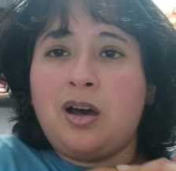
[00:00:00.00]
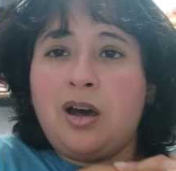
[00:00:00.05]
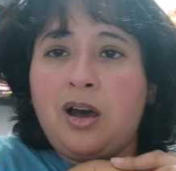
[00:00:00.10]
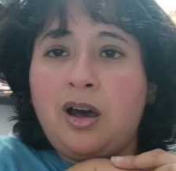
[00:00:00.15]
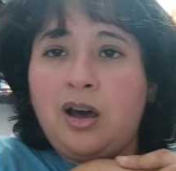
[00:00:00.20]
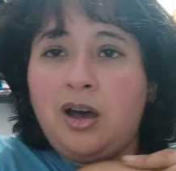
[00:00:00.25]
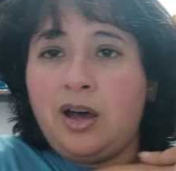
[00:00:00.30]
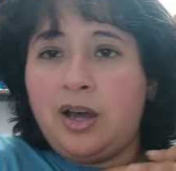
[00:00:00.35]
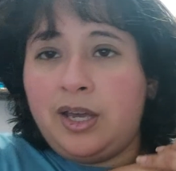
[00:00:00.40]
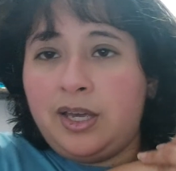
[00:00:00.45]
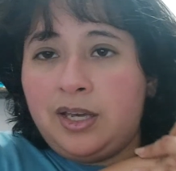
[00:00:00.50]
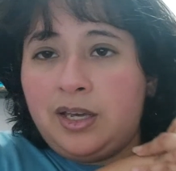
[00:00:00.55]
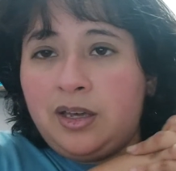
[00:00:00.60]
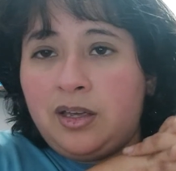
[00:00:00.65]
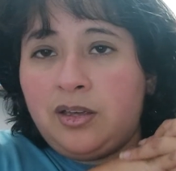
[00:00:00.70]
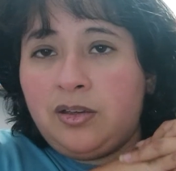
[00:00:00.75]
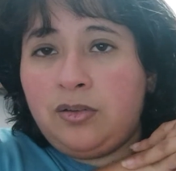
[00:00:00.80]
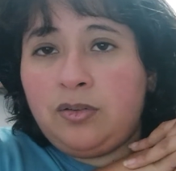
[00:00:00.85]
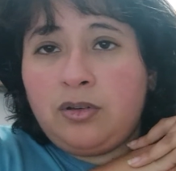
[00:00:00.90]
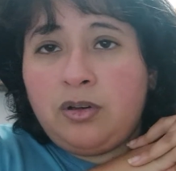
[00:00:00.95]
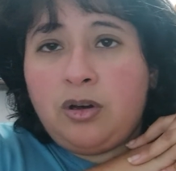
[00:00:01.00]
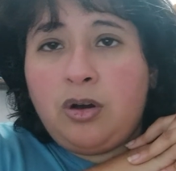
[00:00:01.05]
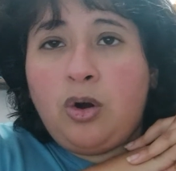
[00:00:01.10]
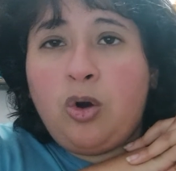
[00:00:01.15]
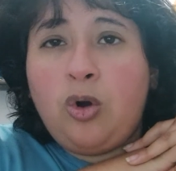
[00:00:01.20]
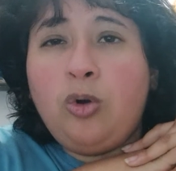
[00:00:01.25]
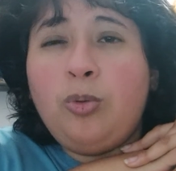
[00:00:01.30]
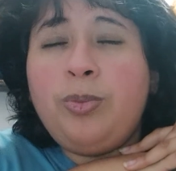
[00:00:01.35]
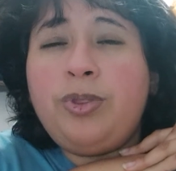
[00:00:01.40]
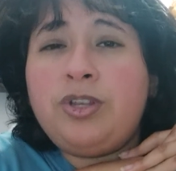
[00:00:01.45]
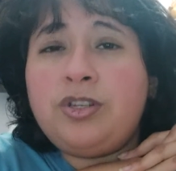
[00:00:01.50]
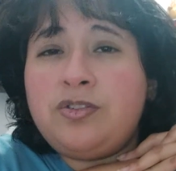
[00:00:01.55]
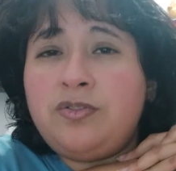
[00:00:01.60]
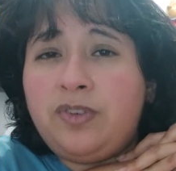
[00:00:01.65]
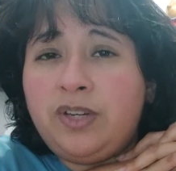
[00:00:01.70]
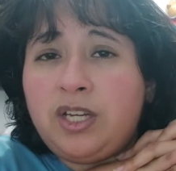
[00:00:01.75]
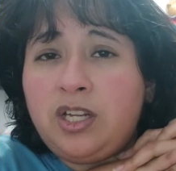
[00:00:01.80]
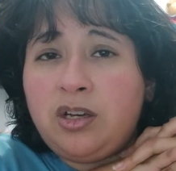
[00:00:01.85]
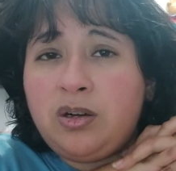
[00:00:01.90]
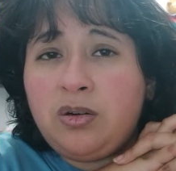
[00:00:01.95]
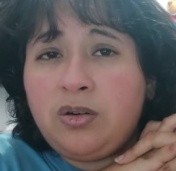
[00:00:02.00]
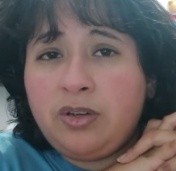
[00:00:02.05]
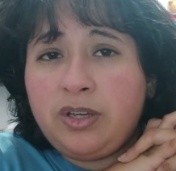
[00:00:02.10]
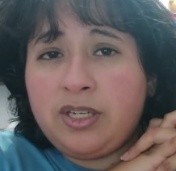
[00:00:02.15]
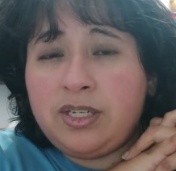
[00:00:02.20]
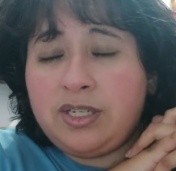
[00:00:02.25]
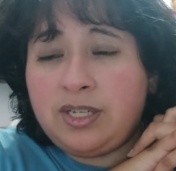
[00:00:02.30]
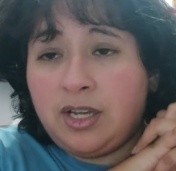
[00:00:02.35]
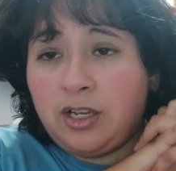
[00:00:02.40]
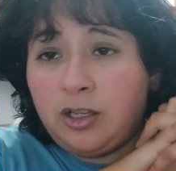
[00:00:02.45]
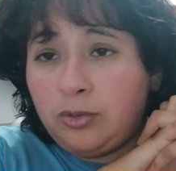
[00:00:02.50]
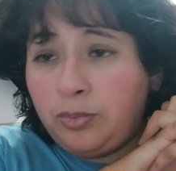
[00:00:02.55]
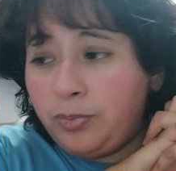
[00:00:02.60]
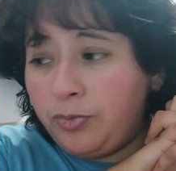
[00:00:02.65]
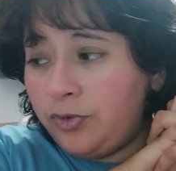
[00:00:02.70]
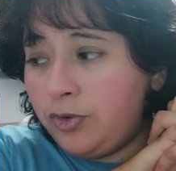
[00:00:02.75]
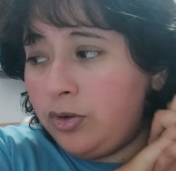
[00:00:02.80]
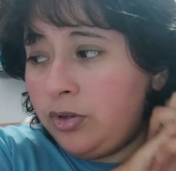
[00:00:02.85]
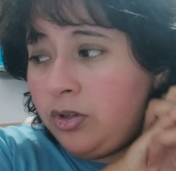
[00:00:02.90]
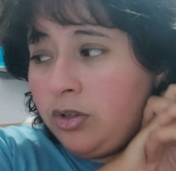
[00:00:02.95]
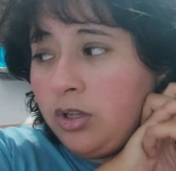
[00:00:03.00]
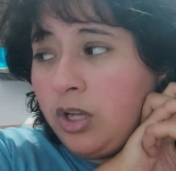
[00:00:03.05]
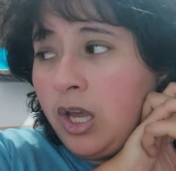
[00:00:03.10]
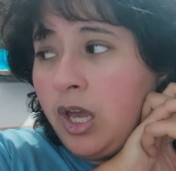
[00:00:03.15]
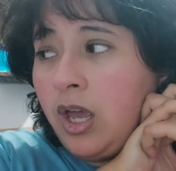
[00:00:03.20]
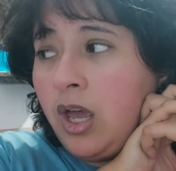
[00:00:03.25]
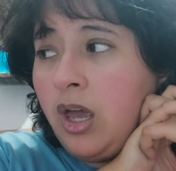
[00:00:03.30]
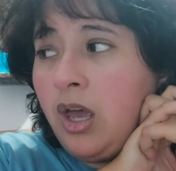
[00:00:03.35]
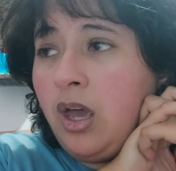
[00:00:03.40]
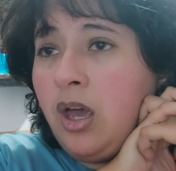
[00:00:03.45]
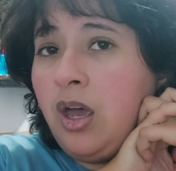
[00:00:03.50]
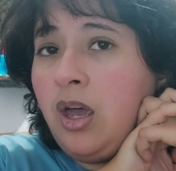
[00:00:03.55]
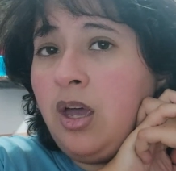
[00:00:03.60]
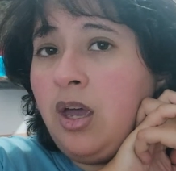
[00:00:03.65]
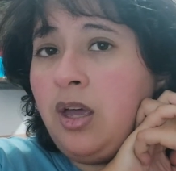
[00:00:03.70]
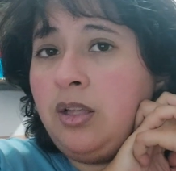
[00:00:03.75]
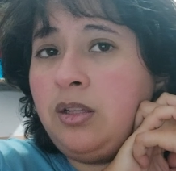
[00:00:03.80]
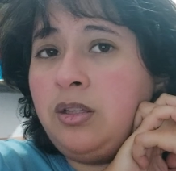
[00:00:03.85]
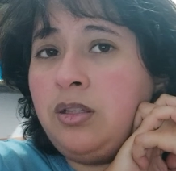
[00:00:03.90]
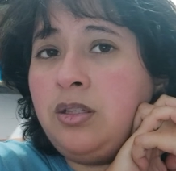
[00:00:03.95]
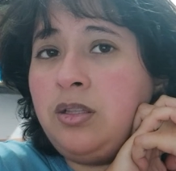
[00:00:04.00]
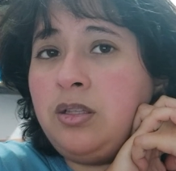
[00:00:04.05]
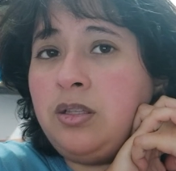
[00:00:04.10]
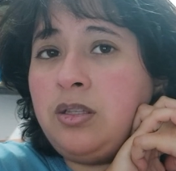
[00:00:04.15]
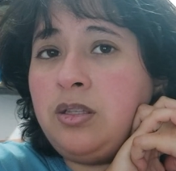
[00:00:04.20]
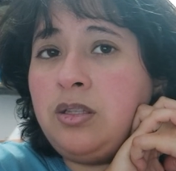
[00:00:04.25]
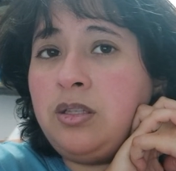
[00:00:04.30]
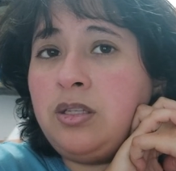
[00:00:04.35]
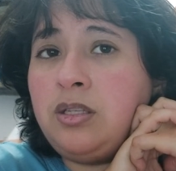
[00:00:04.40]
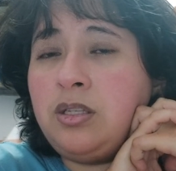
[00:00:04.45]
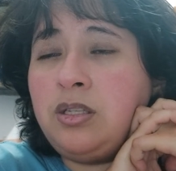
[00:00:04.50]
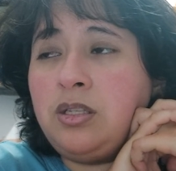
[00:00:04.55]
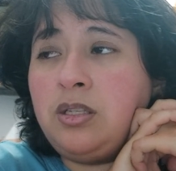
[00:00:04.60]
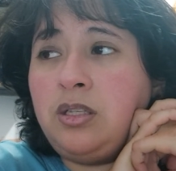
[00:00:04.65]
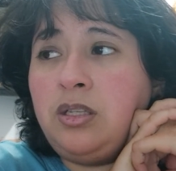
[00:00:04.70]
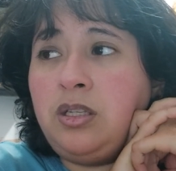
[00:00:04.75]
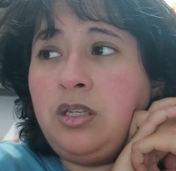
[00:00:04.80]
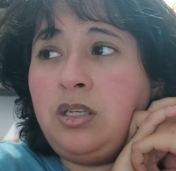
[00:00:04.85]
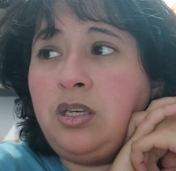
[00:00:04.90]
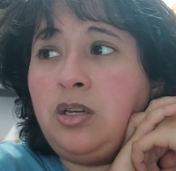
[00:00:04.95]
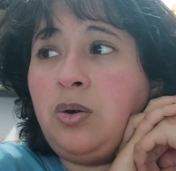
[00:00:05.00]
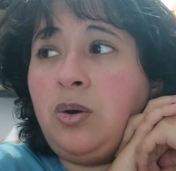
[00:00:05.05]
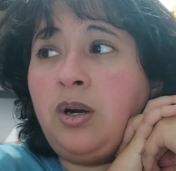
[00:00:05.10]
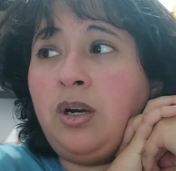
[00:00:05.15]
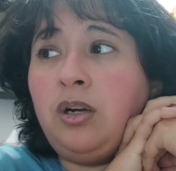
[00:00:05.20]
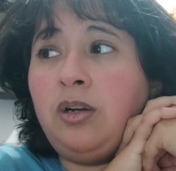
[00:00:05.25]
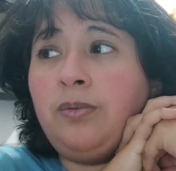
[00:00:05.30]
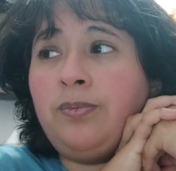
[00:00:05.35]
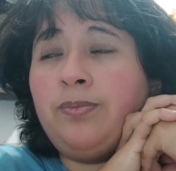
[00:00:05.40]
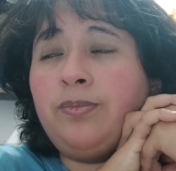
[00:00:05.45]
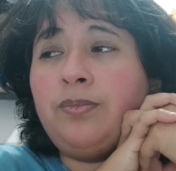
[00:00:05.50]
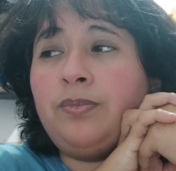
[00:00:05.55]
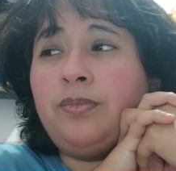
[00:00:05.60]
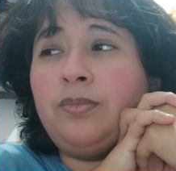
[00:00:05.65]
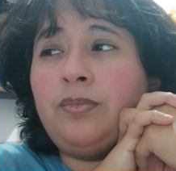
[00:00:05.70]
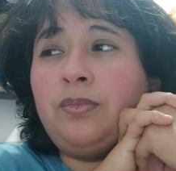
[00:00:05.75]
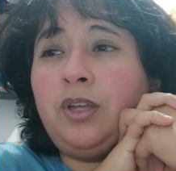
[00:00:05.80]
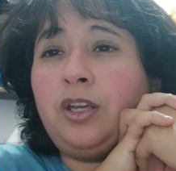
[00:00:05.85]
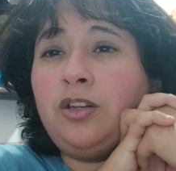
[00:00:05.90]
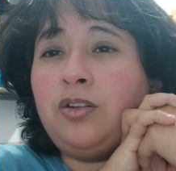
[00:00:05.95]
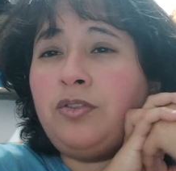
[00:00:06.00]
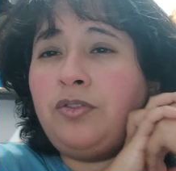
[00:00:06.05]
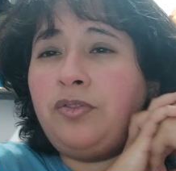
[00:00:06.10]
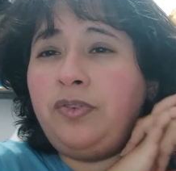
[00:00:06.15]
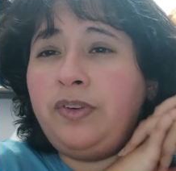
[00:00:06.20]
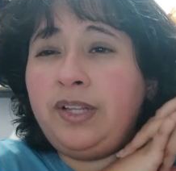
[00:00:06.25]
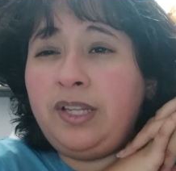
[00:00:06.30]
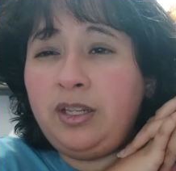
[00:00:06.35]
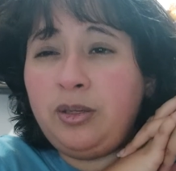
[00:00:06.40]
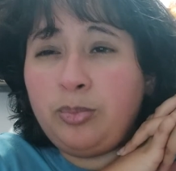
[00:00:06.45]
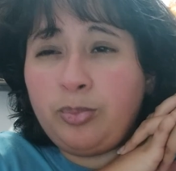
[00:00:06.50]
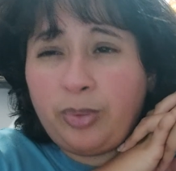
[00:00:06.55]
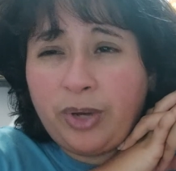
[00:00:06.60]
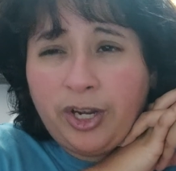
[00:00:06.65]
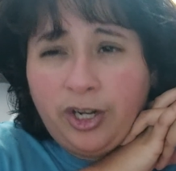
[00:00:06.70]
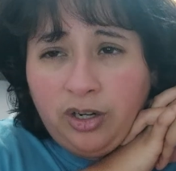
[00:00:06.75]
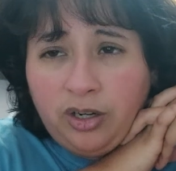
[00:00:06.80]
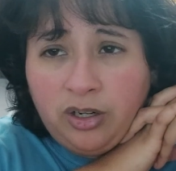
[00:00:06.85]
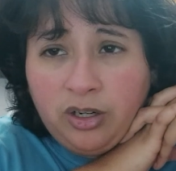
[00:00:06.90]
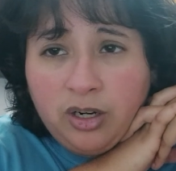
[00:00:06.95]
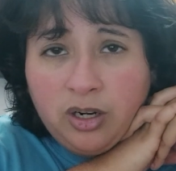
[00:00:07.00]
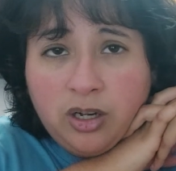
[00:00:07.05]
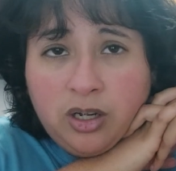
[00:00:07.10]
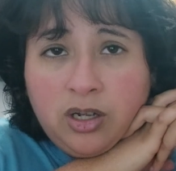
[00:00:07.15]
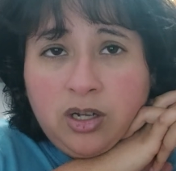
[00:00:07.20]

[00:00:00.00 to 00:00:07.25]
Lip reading: I hope this video is helpful and you're feeling better.